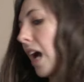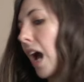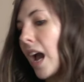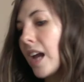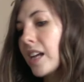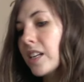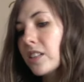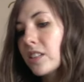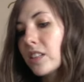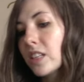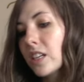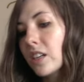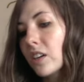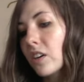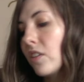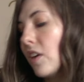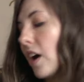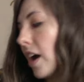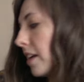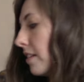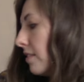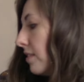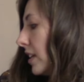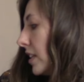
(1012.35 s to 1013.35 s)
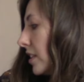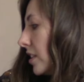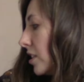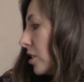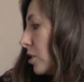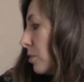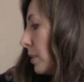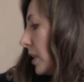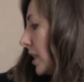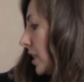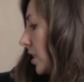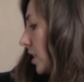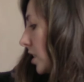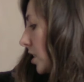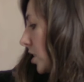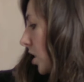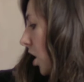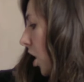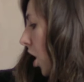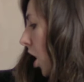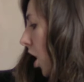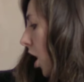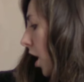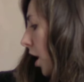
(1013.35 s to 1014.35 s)
I think a lot of vintage pieces
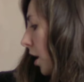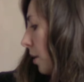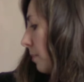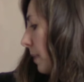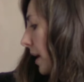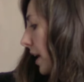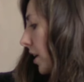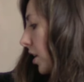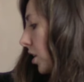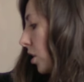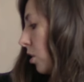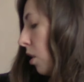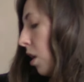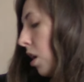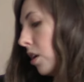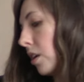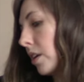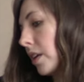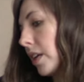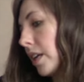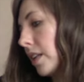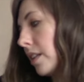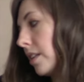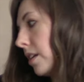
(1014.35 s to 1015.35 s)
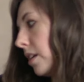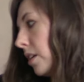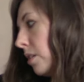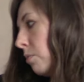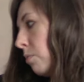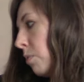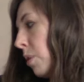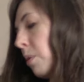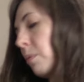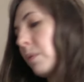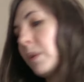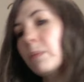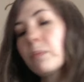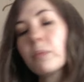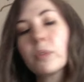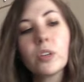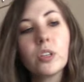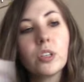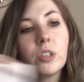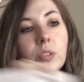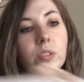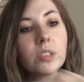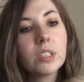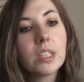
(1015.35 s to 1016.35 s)
are better quality than what we
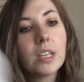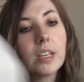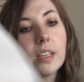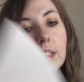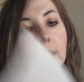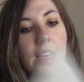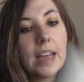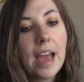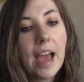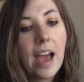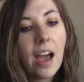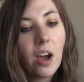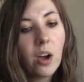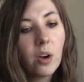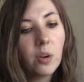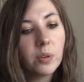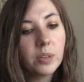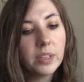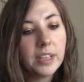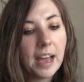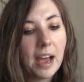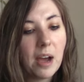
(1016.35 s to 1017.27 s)
produce now.